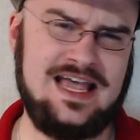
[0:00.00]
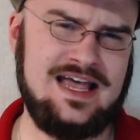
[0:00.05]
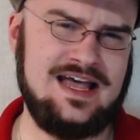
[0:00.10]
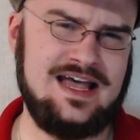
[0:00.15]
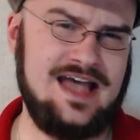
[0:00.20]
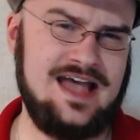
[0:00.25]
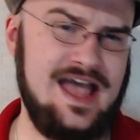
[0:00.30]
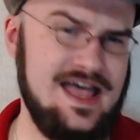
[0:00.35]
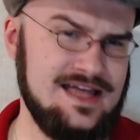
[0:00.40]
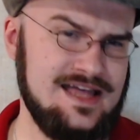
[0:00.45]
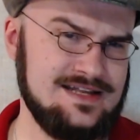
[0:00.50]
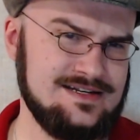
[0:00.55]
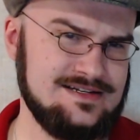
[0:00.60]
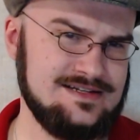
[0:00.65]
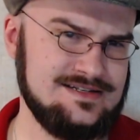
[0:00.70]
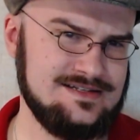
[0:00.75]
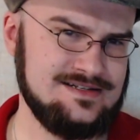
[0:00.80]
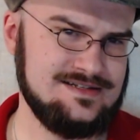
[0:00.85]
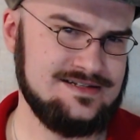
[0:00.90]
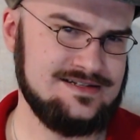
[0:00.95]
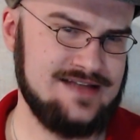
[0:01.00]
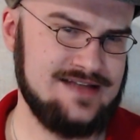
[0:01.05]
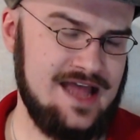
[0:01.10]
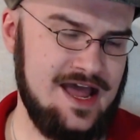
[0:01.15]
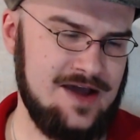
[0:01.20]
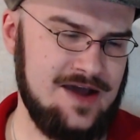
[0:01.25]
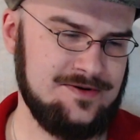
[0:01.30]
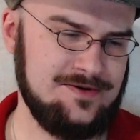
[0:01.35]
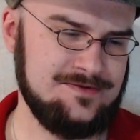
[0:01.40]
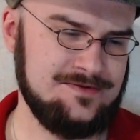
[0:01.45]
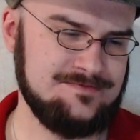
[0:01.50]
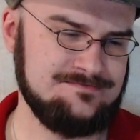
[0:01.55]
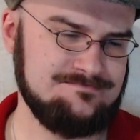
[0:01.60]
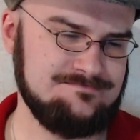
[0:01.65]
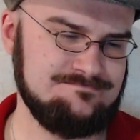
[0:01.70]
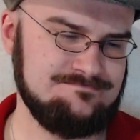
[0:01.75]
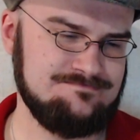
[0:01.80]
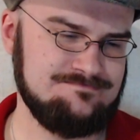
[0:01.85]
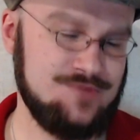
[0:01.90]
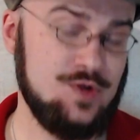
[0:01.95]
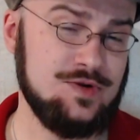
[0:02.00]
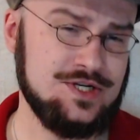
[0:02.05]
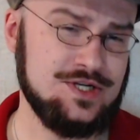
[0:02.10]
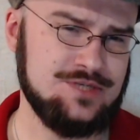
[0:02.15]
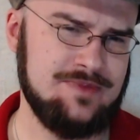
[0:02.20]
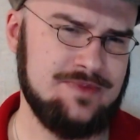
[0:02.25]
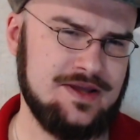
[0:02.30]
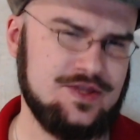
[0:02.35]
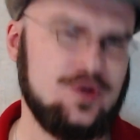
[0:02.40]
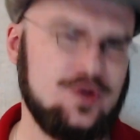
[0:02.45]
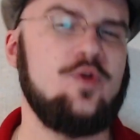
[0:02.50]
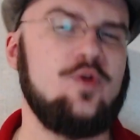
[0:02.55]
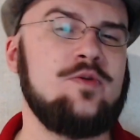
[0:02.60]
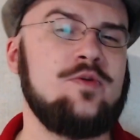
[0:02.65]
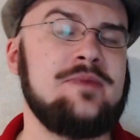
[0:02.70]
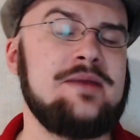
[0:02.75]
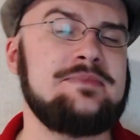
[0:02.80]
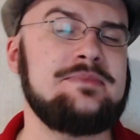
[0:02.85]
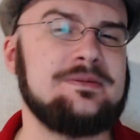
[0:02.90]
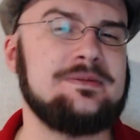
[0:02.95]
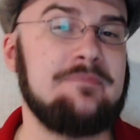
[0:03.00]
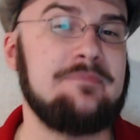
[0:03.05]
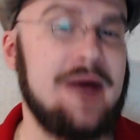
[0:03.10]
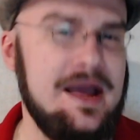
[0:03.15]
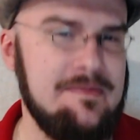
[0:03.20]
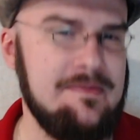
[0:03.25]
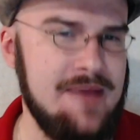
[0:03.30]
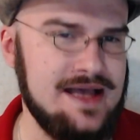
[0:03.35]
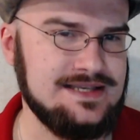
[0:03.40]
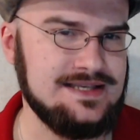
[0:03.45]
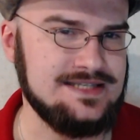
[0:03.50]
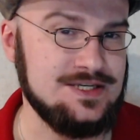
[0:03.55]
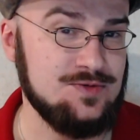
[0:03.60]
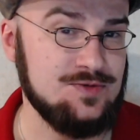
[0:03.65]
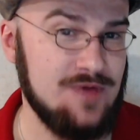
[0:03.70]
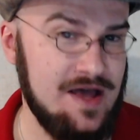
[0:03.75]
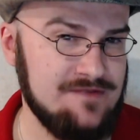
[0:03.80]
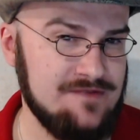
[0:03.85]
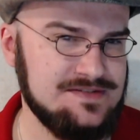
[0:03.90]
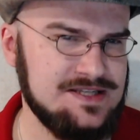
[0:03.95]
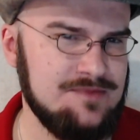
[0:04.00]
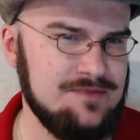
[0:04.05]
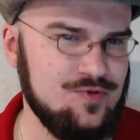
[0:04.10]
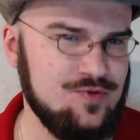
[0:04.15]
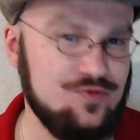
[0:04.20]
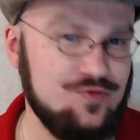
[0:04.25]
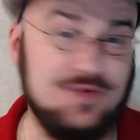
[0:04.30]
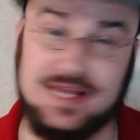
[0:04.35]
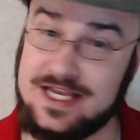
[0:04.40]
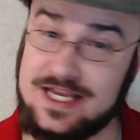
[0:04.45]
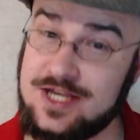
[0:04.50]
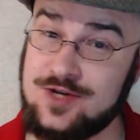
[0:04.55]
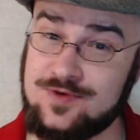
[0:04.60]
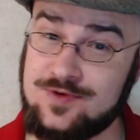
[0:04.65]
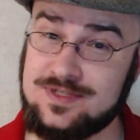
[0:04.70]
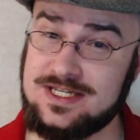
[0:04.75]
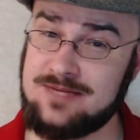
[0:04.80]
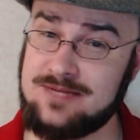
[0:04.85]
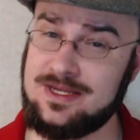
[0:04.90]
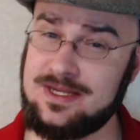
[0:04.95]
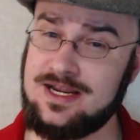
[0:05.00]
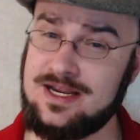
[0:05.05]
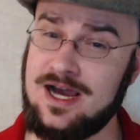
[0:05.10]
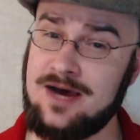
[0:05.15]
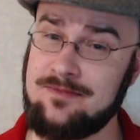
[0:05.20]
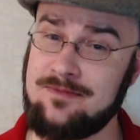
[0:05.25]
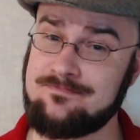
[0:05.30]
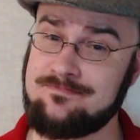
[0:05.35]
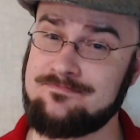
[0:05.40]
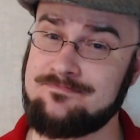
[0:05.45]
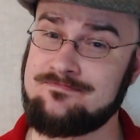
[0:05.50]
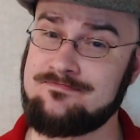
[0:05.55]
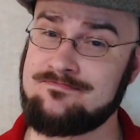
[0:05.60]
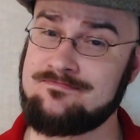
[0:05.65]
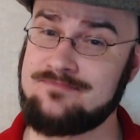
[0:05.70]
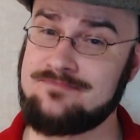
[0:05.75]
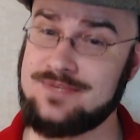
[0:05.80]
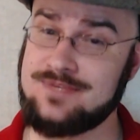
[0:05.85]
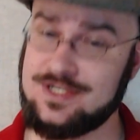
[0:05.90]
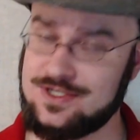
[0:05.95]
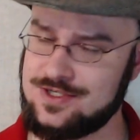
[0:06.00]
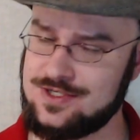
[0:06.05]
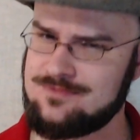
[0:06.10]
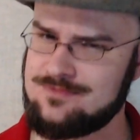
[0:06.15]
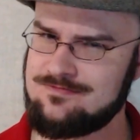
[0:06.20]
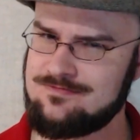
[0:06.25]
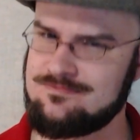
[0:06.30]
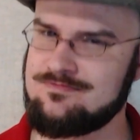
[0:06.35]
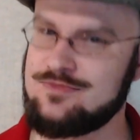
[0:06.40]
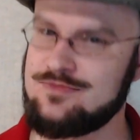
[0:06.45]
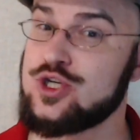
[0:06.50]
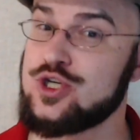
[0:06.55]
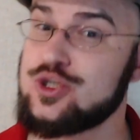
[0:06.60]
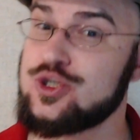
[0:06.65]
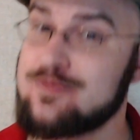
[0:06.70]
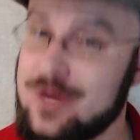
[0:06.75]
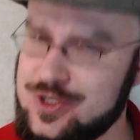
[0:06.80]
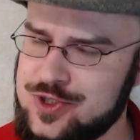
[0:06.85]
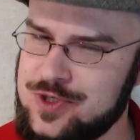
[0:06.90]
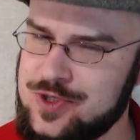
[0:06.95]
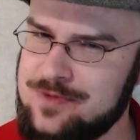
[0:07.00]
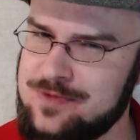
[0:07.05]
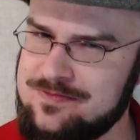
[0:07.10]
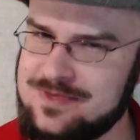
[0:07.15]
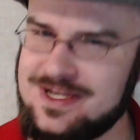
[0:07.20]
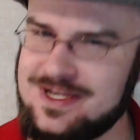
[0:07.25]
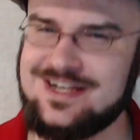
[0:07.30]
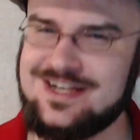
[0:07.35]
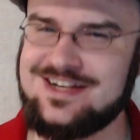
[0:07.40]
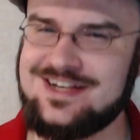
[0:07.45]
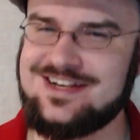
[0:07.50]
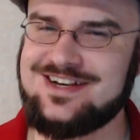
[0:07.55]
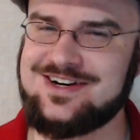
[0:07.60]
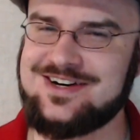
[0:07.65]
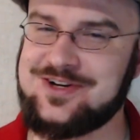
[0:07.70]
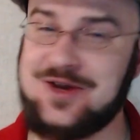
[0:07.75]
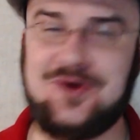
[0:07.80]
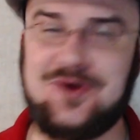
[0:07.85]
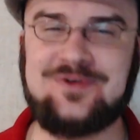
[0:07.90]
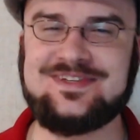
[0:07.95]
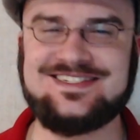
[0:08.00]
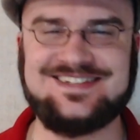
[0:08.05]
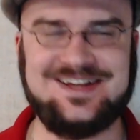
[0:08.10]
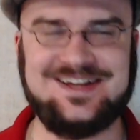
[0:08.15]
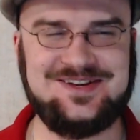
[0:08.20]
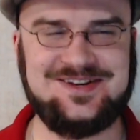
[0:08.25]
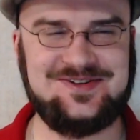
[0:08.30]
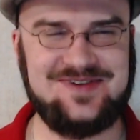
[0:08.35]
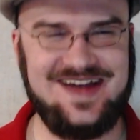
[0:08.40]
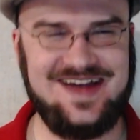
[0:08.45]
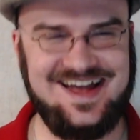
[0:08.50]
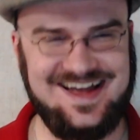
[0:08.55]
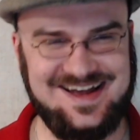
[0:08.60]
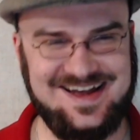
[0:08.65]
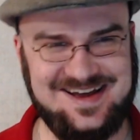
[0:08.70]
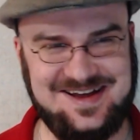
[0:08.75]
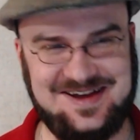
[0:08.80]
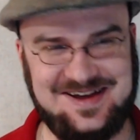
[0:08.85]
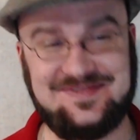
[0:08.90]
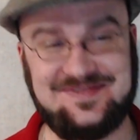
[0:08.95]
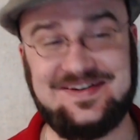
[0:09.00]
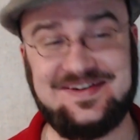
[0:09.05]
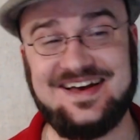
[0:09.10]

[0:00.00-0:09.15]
And now, you would expect that, maybe to bypass this, we'll have someone really interesting become this special. No, instead you have